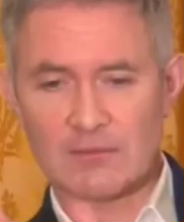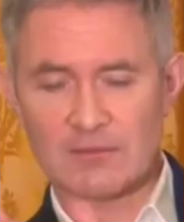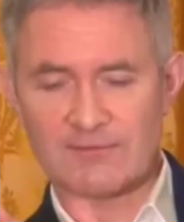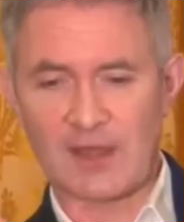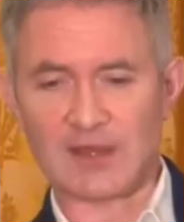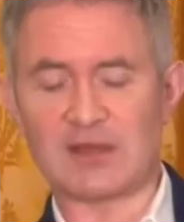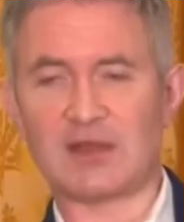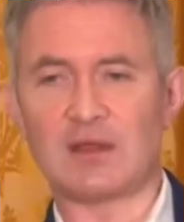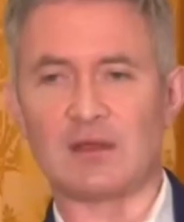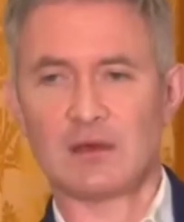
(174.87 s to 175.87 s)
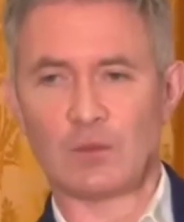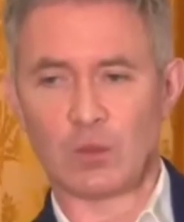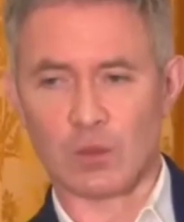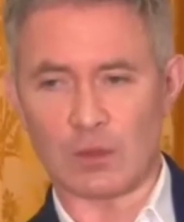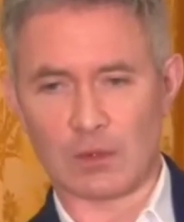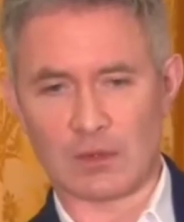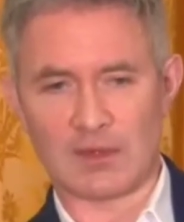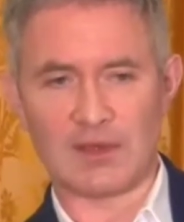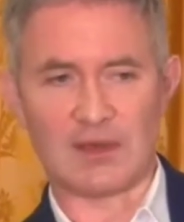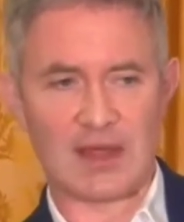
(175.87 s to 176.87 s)
fighting a war
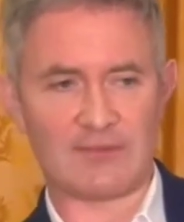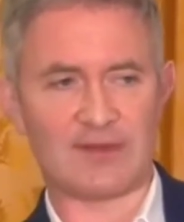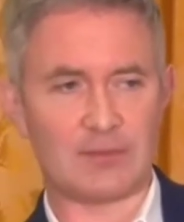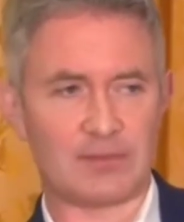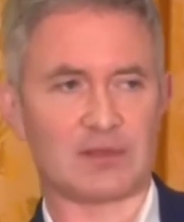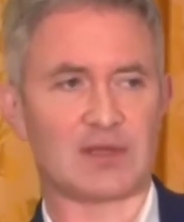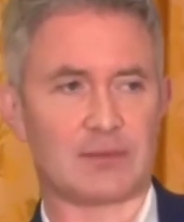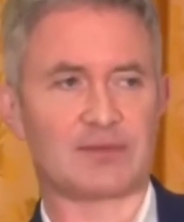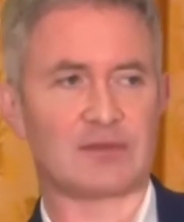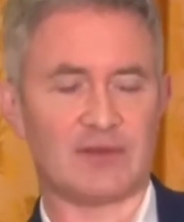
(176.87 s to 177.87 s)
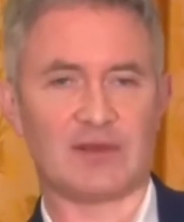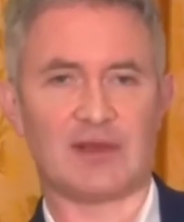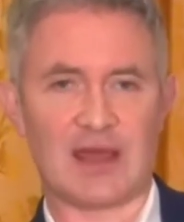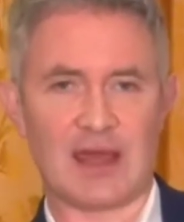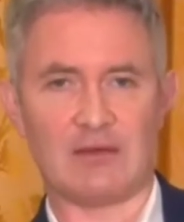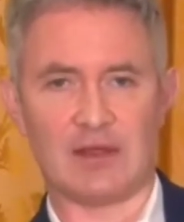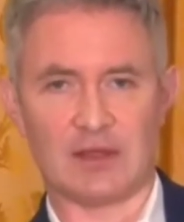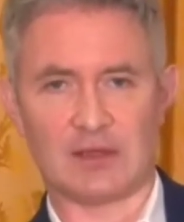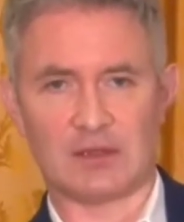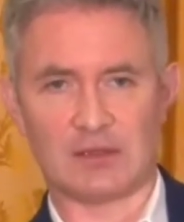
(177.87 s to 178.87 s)
in a heavily built-up civilian area,